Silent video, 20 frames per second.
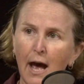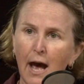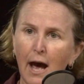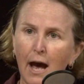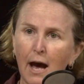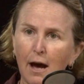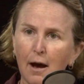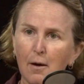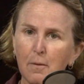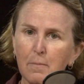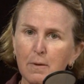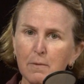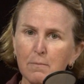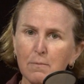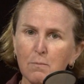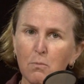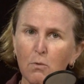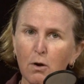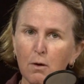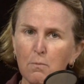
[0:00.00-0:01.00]
But
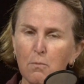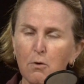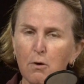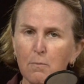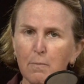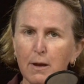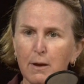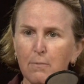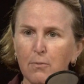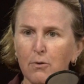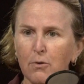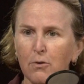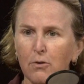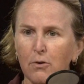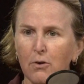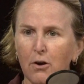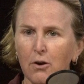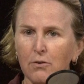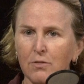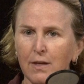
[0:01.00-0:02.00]
more and more people
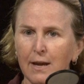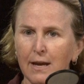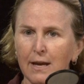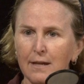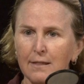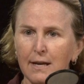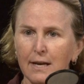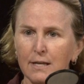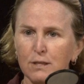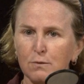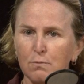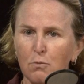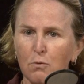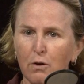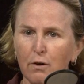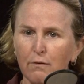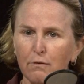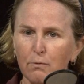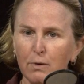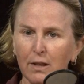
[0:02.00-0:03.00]
are thinking that it's
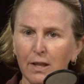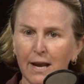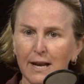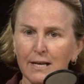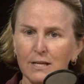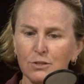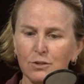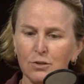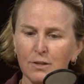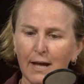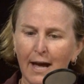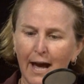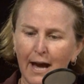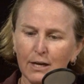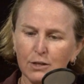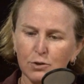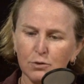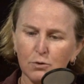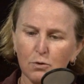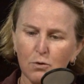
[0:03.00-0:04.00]
more related to the
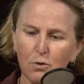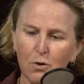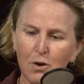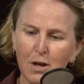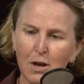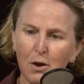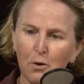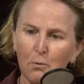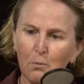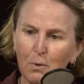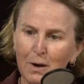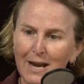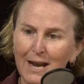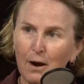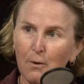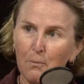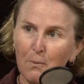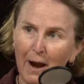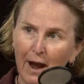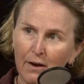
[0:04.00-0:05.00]
actual ring
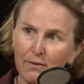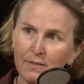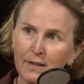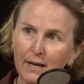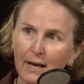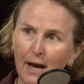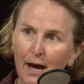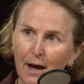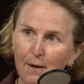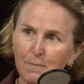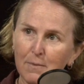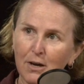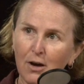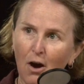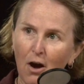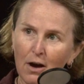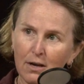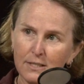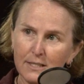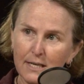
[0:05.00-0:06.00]
around the cup
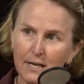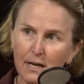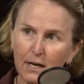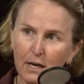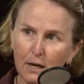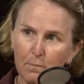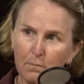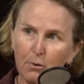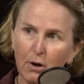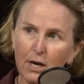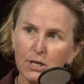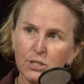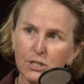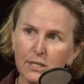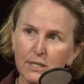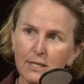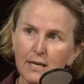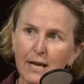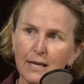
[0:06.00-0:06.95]
causing a compression.